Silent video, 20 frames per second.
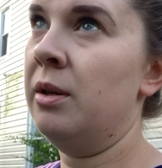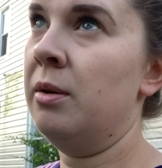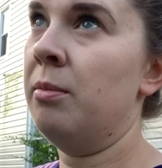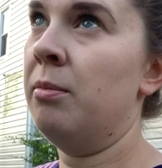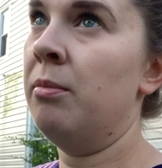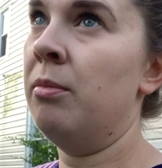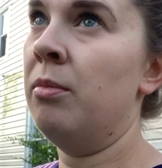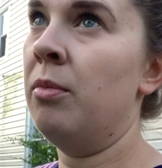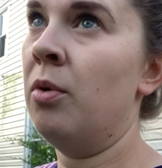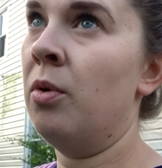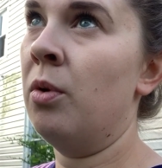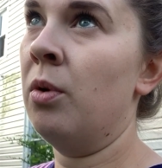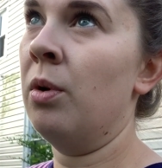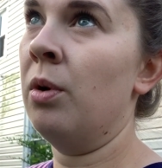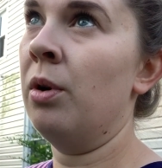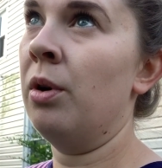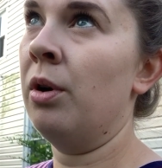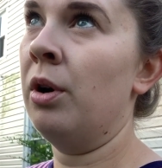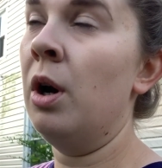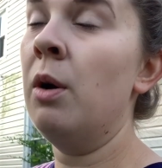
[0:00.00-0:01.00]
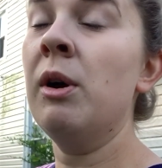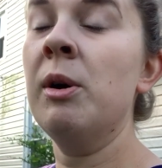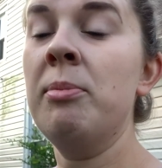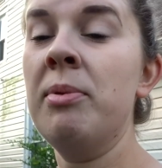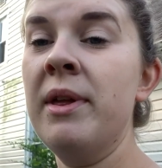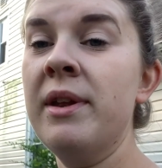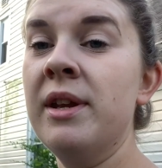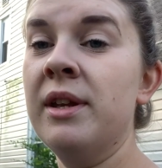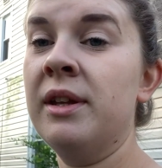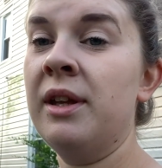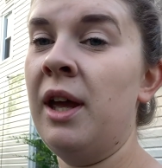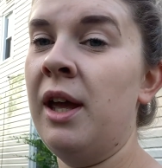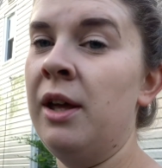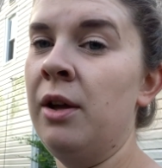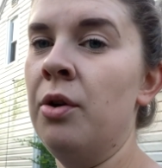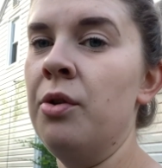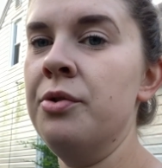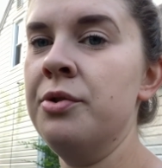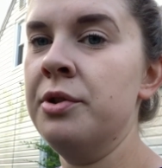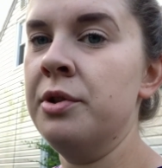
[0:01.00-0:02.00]
more... Oh, I planted
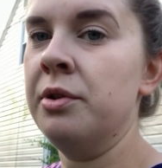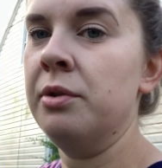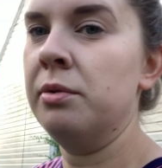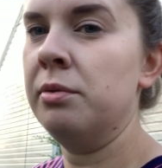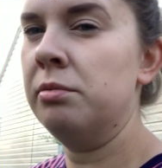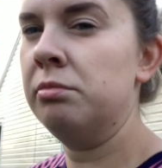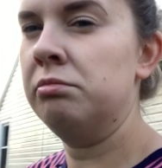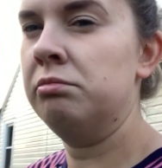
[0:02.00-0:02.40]
kale too.